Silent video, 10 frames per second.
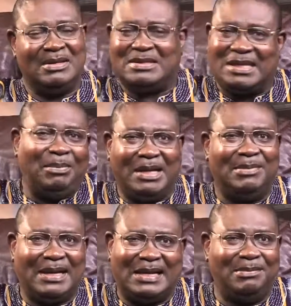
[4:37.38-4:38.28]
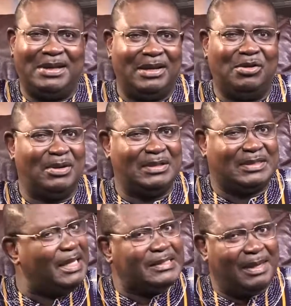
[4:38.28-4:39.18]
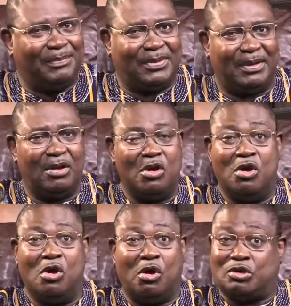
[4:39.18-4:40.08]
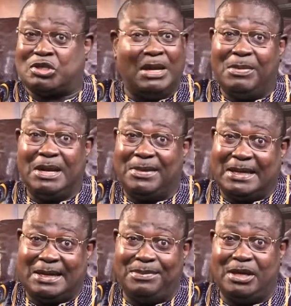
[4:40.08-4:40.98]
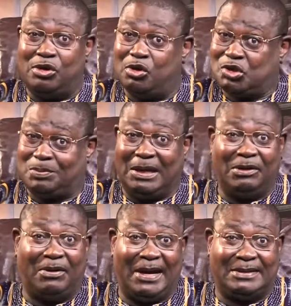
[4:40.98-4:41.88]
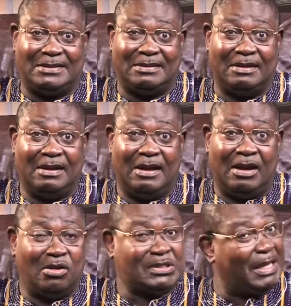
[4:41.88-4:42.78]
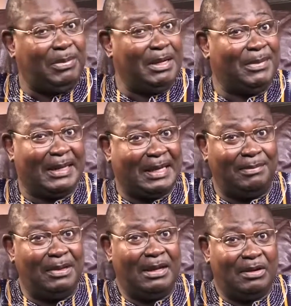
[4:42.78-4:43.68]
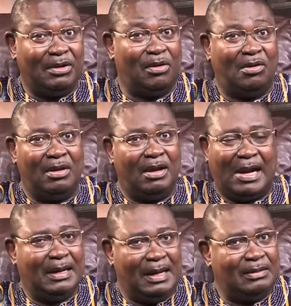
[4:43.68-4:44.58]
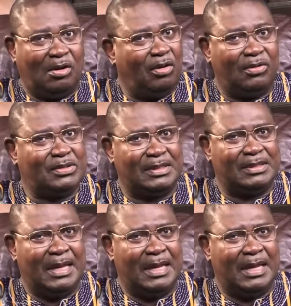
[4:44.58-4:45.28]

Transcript: Somebody might come near you and say something, or somebody might come near you not smelling right. Or somebody might come, and all those things.